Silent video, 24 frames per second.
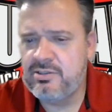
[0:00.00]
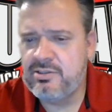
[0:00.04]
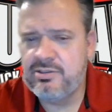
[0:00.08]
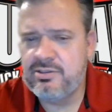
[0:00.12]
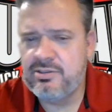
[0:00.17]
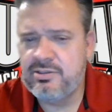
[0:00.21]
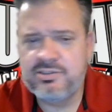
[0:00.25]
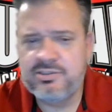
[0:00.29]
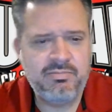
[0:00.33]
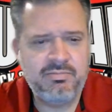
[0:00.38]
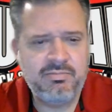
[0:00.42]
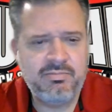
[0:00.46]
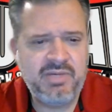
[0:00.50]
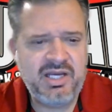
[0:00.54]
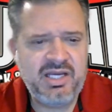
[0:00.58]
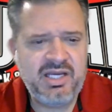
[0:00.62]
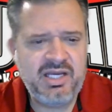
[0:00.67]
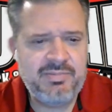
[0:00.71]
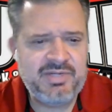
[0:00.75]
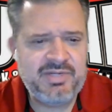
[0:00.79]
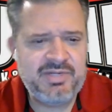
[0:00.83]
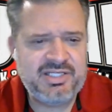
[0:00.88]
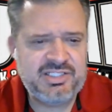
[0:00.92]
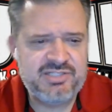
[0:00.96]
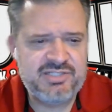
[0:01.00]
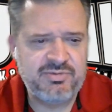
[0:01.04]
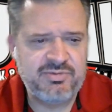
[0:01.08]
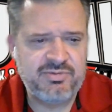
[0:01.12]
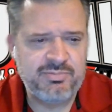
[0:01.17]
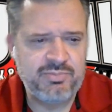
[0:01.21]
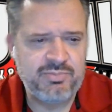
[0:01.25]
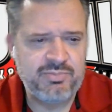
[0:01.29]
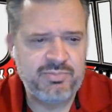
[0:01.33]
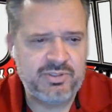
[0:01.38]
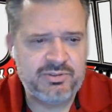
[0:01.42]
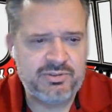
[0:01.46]
are maybes for
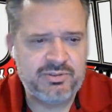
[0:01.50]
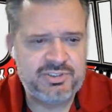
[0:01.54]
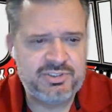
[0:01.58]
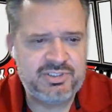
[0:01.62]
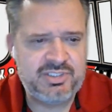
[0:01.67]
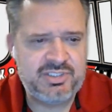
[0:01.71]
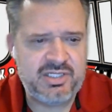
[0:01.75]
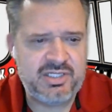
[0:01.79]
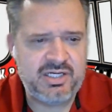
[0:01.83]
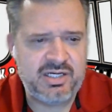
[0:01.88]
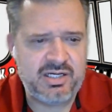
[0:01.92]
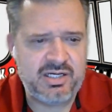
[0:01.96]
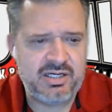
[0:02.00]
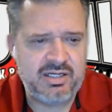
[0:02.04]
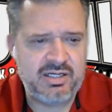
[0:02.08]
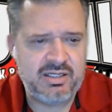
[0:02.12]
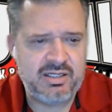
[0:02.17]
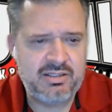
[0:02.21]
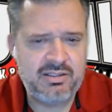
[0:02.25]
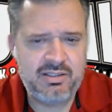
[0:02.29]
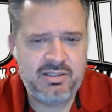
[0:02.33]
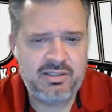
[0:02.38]
Pro Stock.